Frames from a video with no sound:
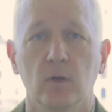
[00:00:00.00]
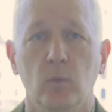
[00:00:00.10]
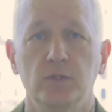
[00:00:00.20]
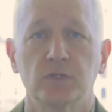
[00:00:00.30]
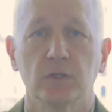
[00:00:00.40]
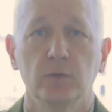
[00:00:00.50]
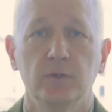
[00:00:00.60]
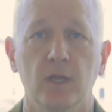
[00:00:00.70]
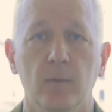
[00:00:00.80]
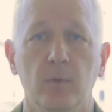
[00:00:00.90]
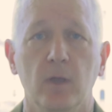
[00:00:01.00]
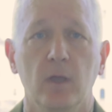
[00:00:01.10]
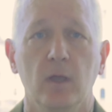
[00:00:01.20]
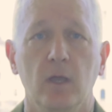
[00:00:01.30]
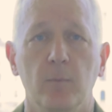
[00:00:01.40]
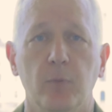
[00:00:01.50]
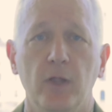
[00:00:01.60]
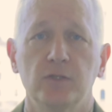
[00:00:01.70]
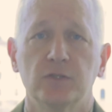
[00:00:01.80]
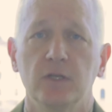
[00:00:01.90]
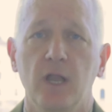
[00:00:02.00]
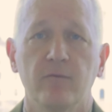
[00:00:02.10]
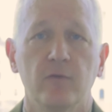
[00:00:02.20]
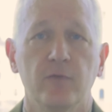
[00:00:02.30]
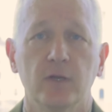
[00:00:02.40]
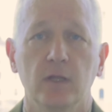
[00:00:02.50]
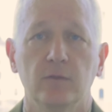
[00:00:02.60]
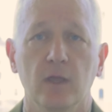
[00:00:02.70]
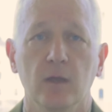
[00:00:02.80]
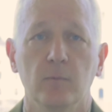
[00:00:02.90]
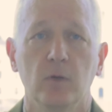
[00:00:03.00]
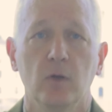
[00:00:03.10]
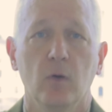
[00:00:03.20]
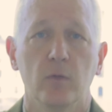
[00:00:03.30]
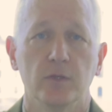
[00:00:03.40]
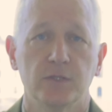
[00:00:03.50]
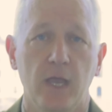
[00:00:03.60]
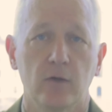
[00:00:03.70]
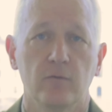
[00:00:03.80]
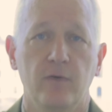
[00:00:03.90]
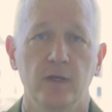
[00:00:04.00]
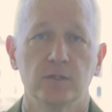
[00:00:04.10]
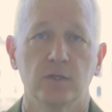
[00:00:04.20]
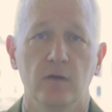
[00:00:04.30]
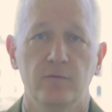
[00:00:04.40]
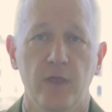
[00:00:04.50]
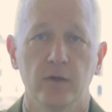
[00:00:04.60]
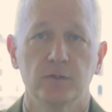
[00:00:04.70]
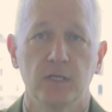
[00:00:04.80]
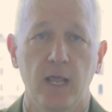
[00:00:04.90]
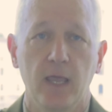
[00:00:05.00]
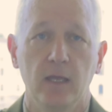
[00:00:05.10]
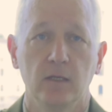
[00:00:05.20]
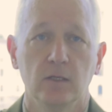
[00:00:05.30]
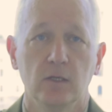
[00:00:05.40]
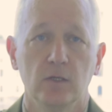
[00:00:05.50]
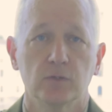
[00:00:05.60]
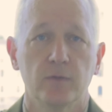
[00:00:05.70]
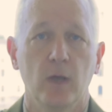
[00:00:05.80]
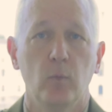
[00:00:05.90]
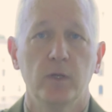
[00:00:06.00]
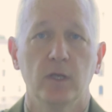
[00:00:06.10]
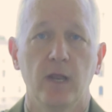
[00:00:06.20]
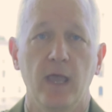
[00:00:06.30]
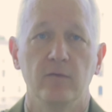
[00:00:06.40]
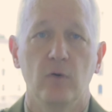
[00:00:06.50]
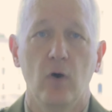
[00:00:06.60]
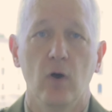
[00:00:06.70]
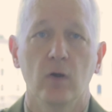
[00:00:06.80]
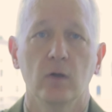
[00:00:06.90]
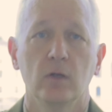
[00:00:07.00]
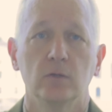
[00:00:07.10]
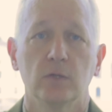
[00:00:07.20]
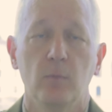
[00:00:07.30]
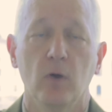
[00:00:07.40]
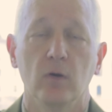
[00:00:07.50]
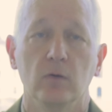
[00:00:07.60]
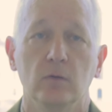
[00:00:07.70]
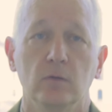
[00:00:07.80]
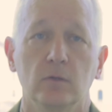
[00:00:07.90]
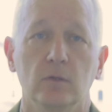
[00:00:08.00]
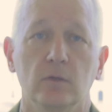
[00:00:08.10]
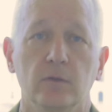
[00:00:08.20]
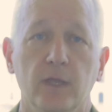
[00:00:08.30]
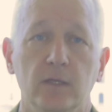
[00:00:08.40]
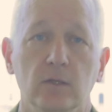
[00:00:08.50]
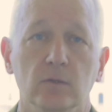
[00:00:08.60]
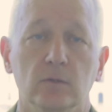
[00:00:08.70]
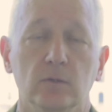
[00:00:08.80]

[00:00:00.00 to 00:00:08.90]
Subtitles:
we salute them, and pledge to never forget them or the sacrifice of their today so that we could have our tomorrow. Thank you.